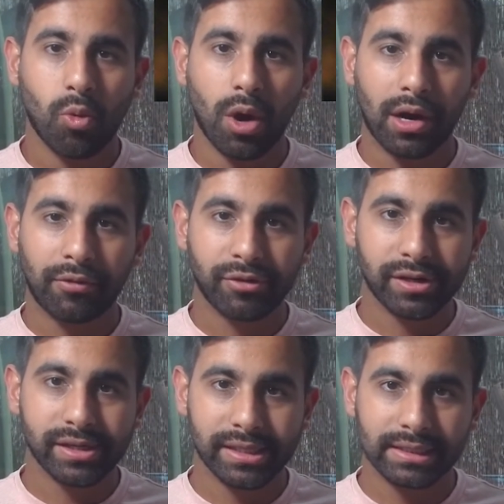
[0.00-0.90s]

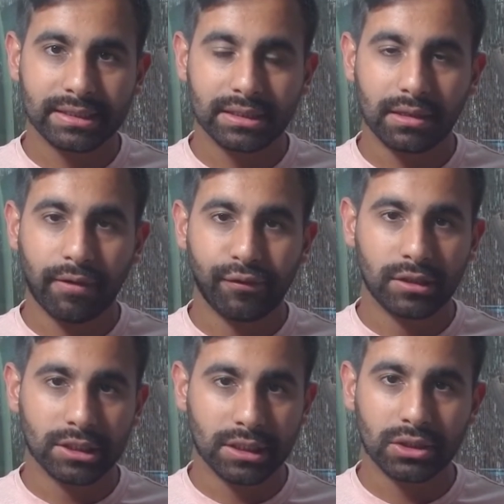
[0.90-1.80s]
Whatever it is, if
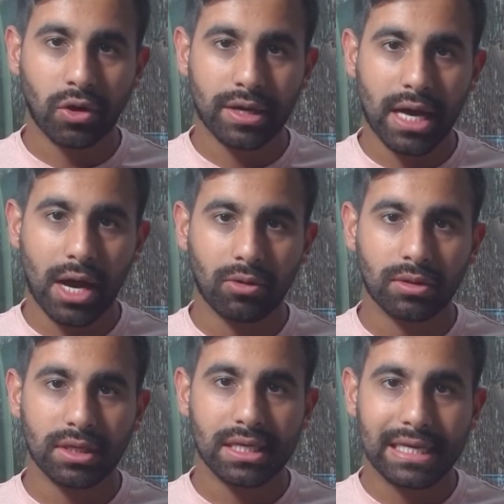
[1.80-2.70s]
you're just starting
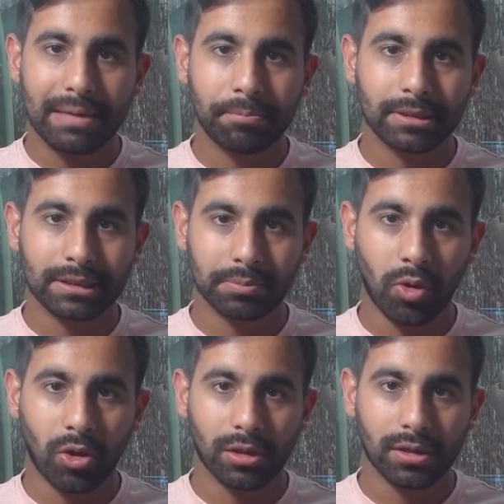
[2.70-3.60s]
out, keep it
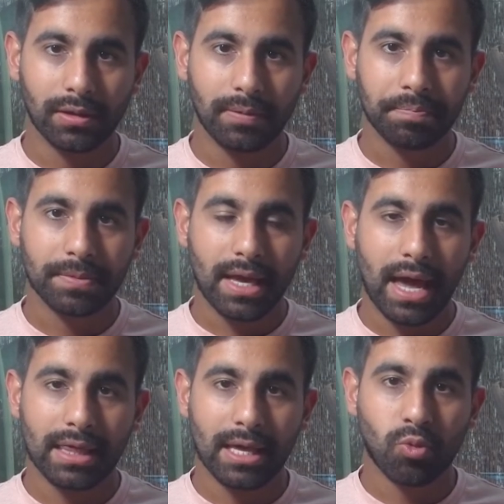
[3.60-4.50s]
small
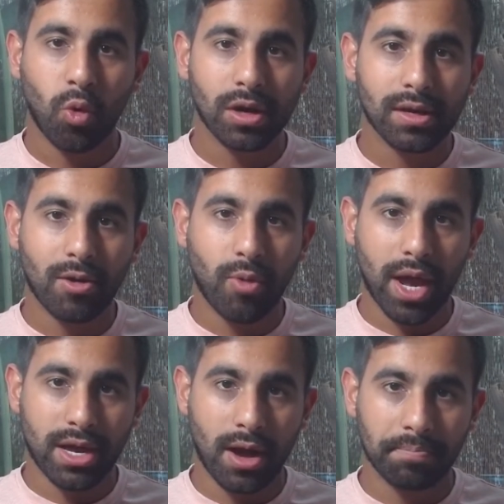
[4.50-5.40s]
and then work your
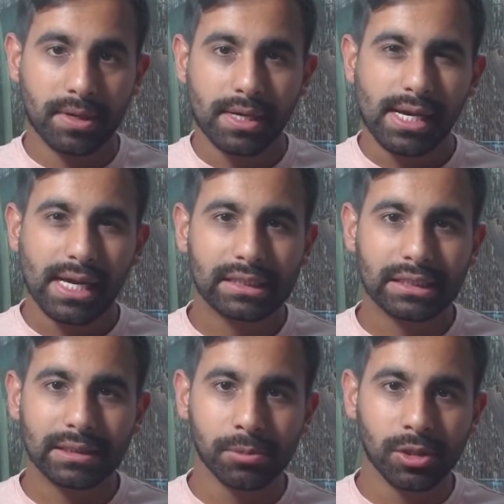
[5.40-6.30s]
way up. It's
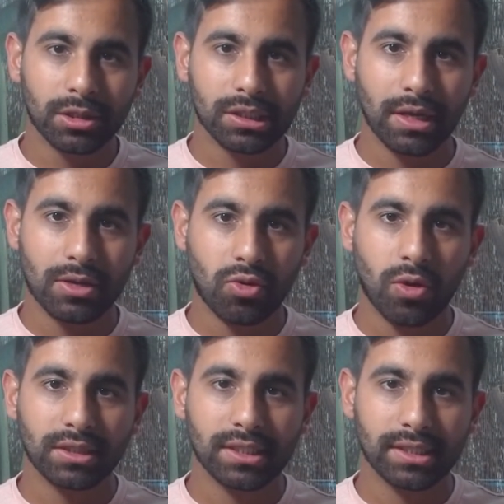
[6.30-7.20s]
similar to like
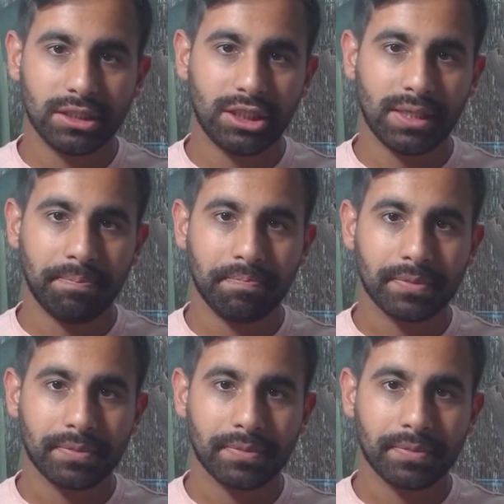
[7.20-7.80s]
going to the gym.